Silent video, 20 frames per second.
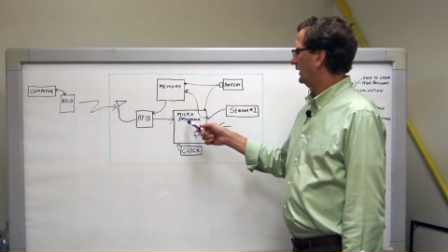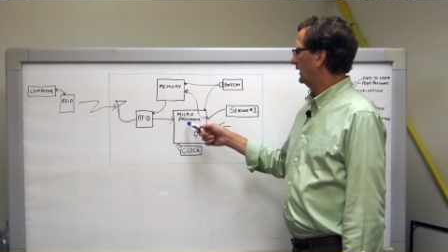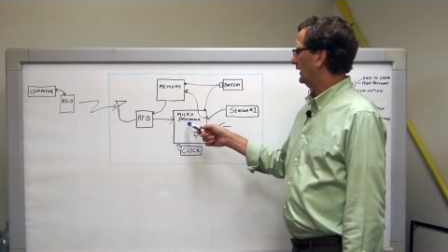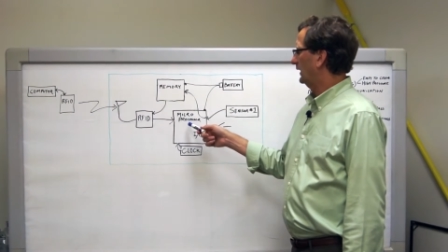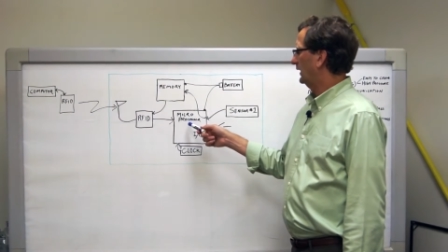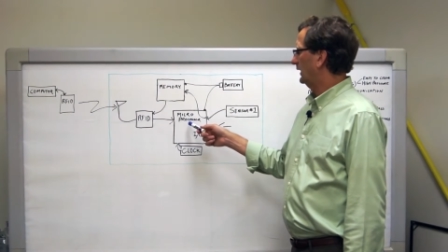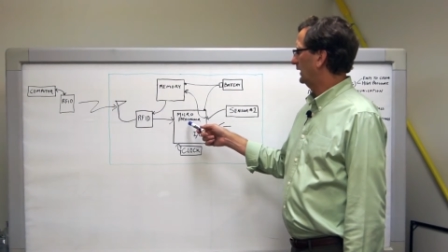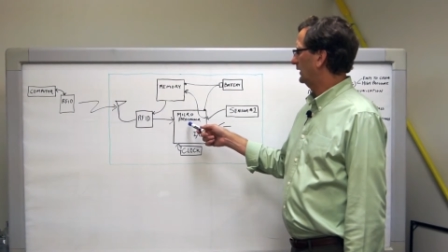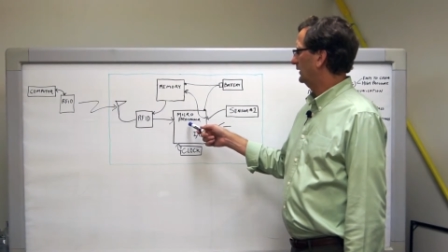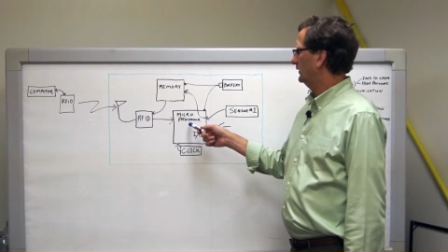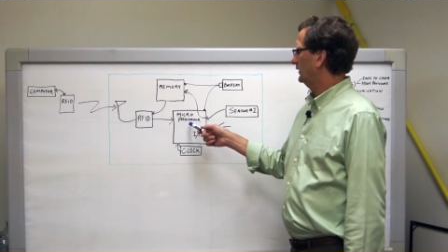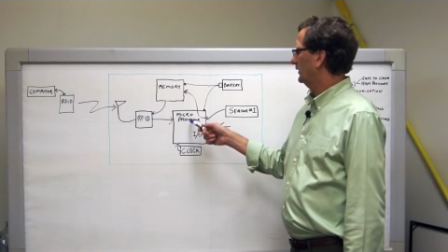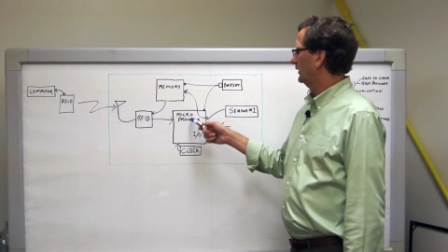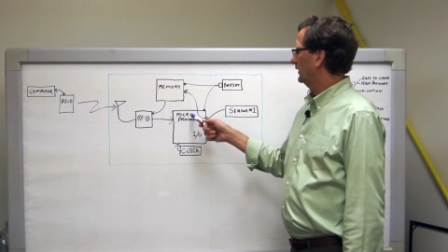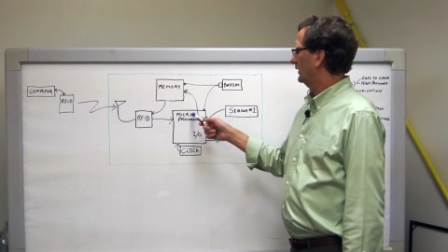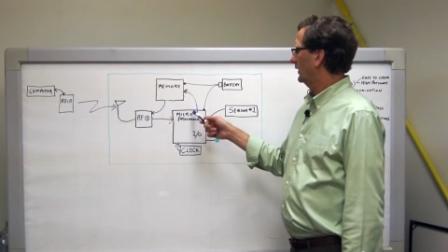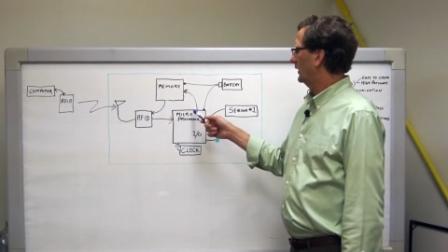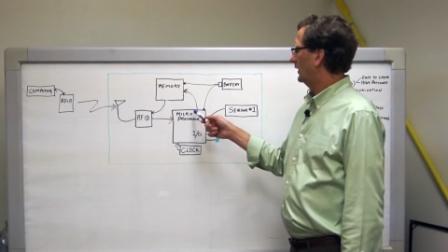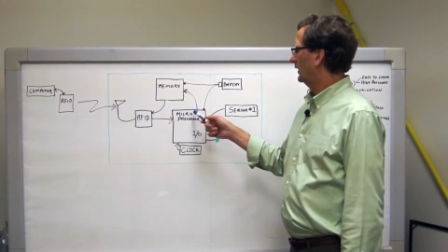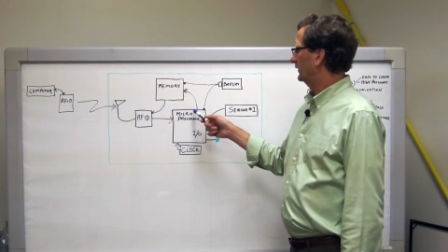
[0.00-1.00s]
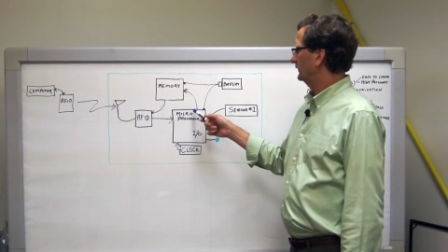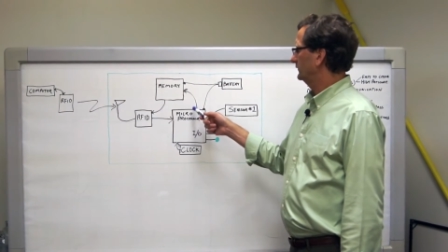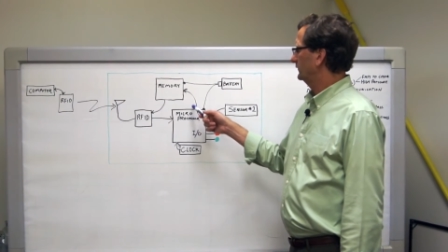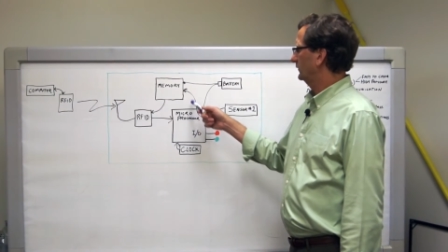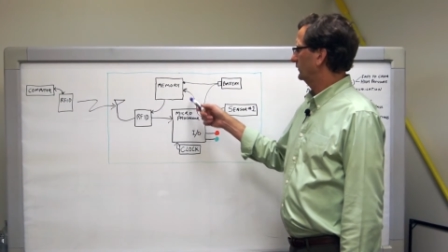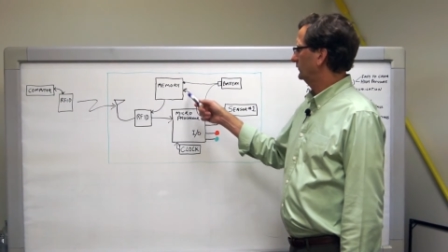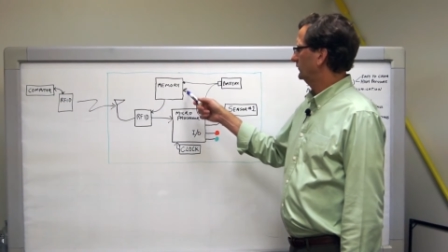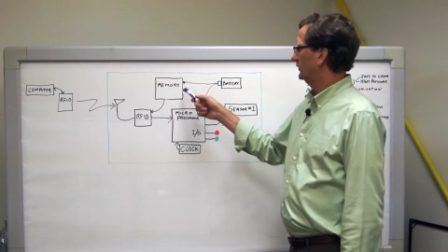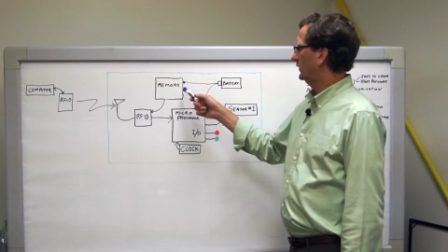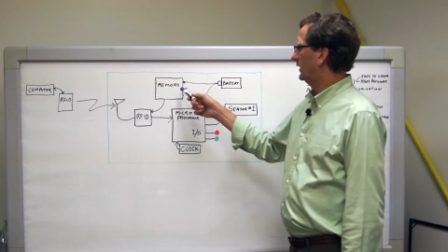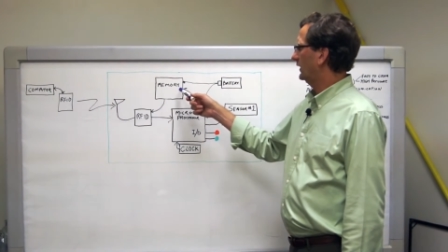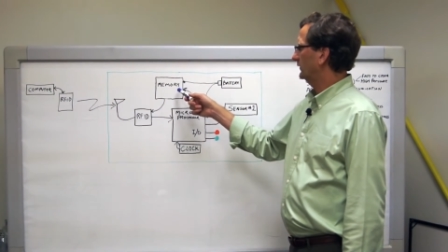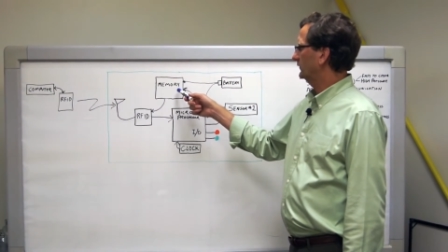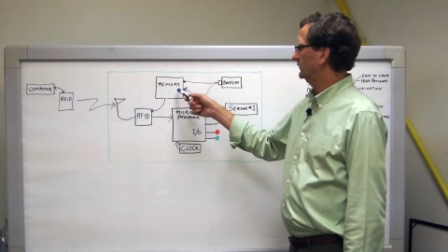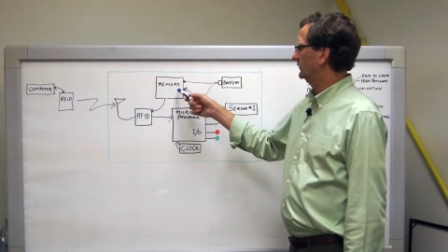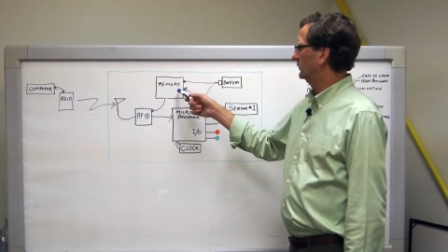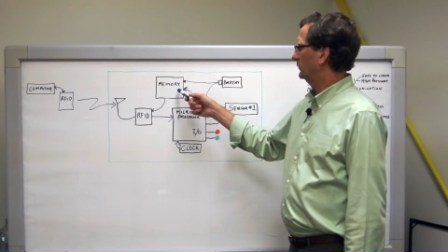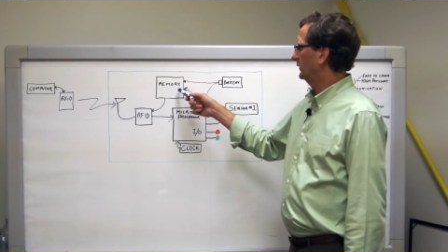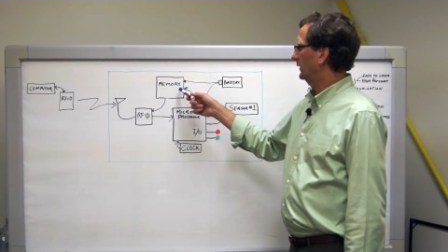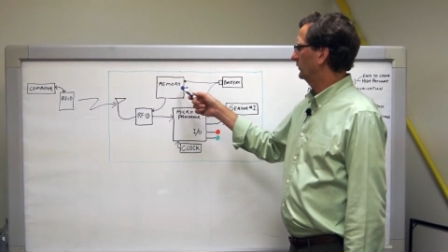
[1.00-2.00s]
and also talks
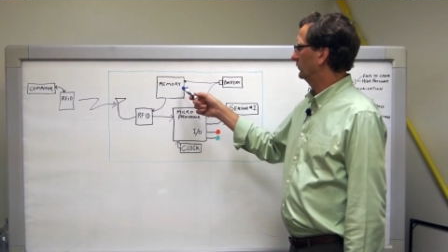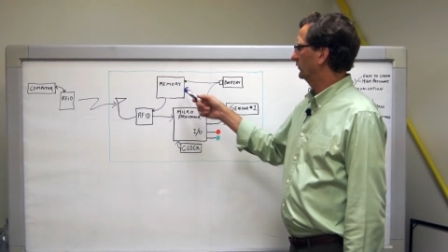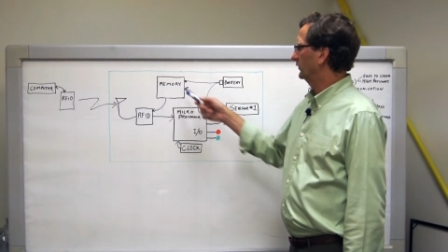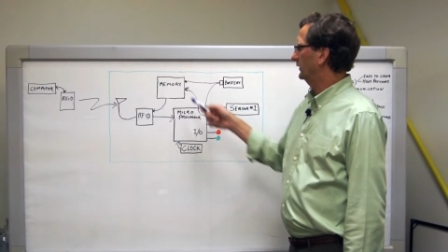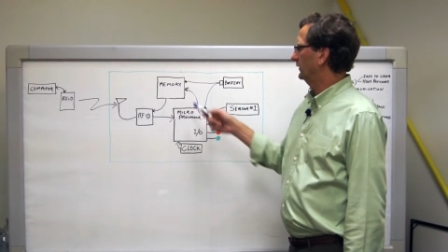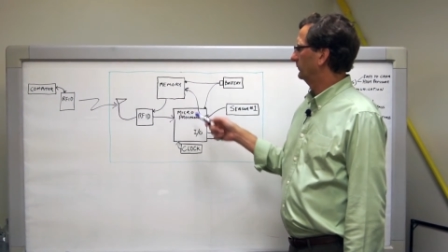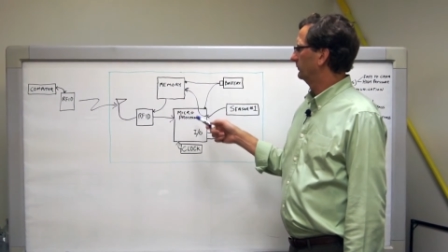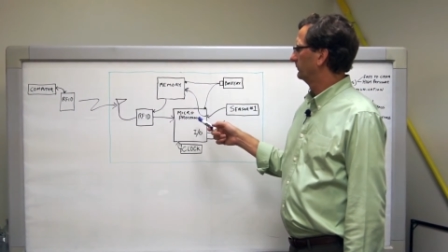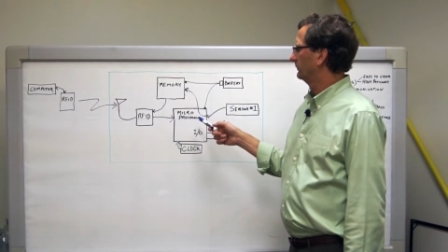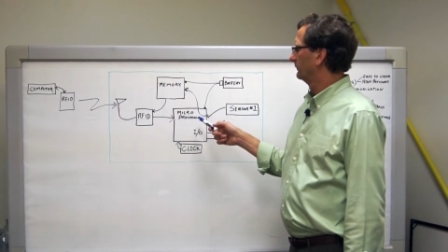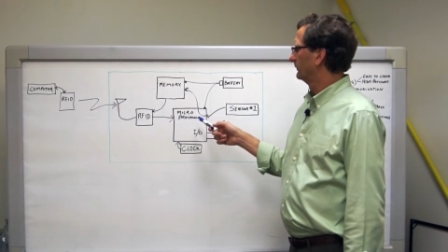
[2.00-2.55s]
to memory.